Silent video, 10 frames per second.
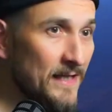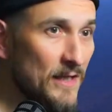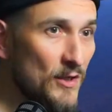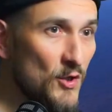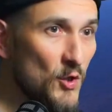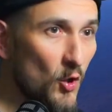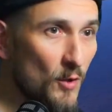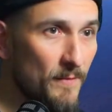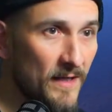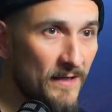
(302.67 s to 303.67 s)
Look,
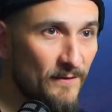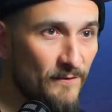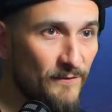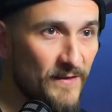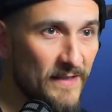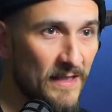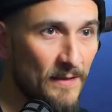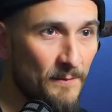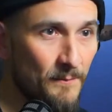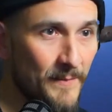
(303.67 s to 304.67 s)
the next
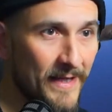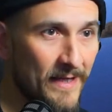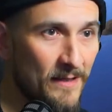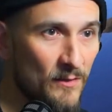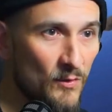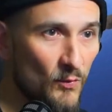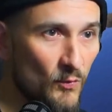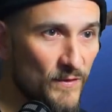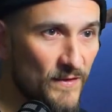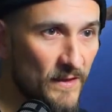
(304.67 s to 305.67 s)
one already.
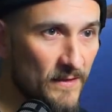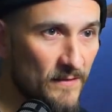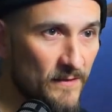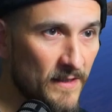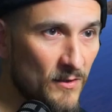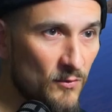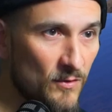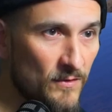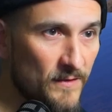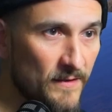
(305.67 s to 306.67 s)
Nice,
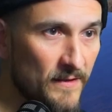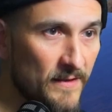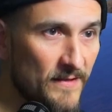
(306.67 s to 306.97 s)
200